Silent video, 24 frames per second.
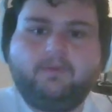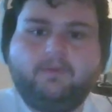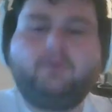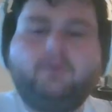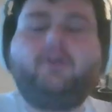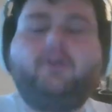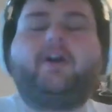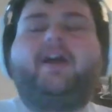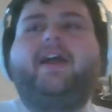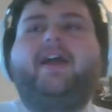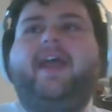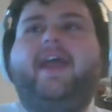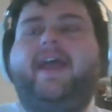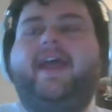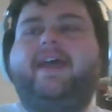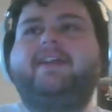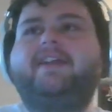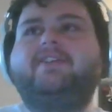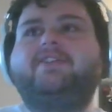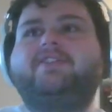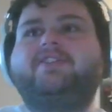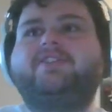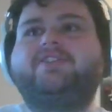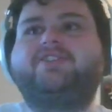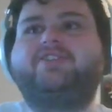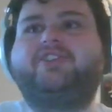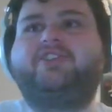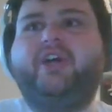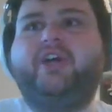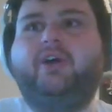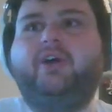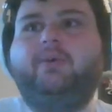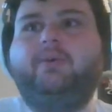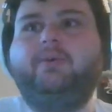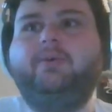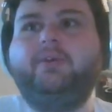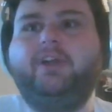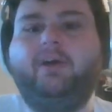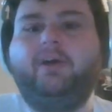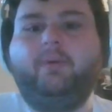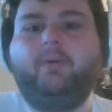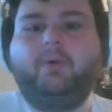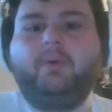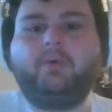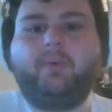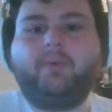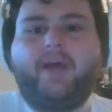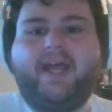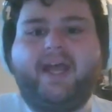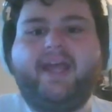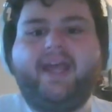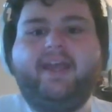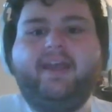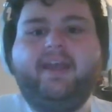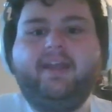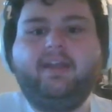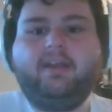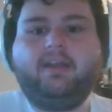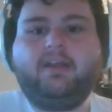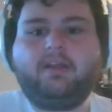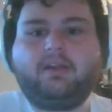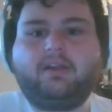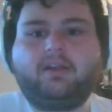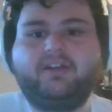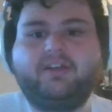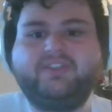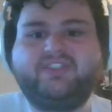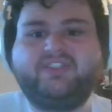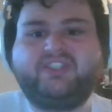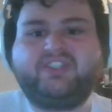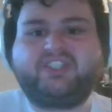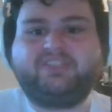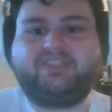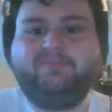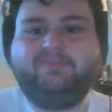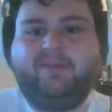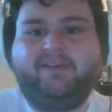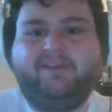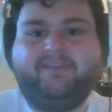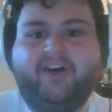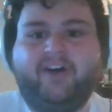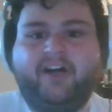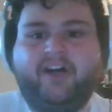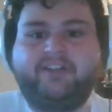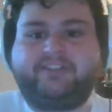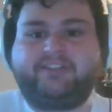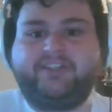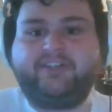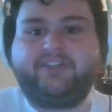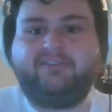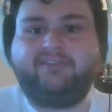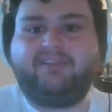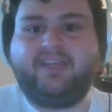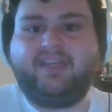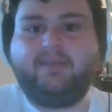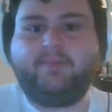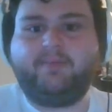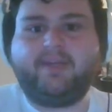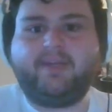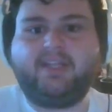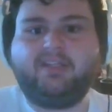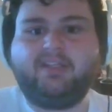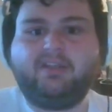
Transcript: Okay, and does go away, or is it just above 100? You keep it.